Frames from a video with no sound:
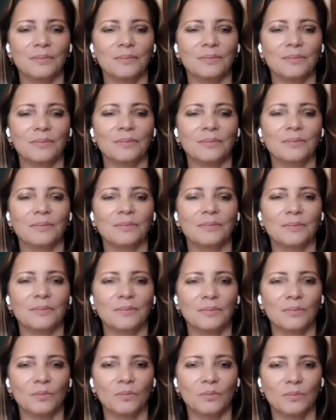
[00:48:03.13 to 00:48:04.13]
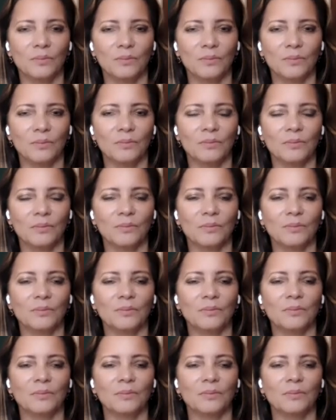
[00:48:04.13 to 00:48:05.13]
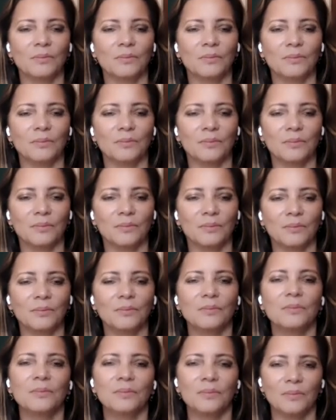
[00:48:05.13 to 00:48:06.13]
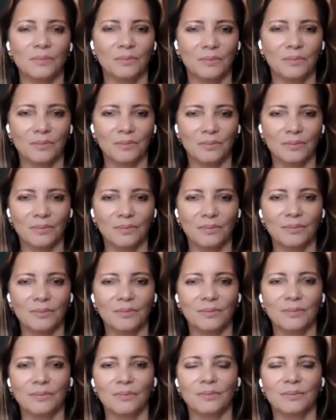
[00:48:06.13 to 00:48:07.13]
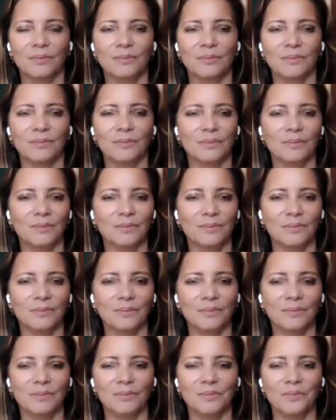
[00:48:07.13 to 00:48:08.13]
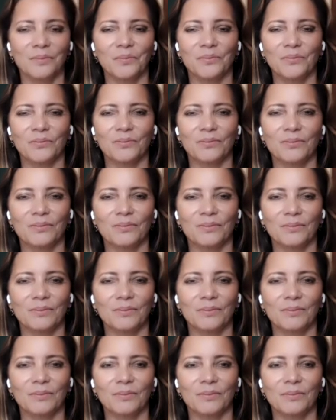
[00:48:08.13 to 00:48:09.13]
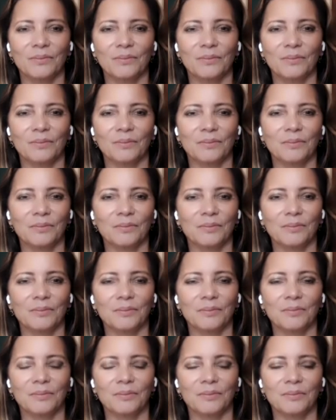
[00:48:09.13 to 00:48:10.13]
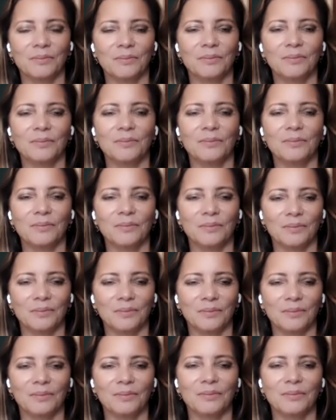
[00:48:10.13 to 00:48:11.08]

The person shown says nothing.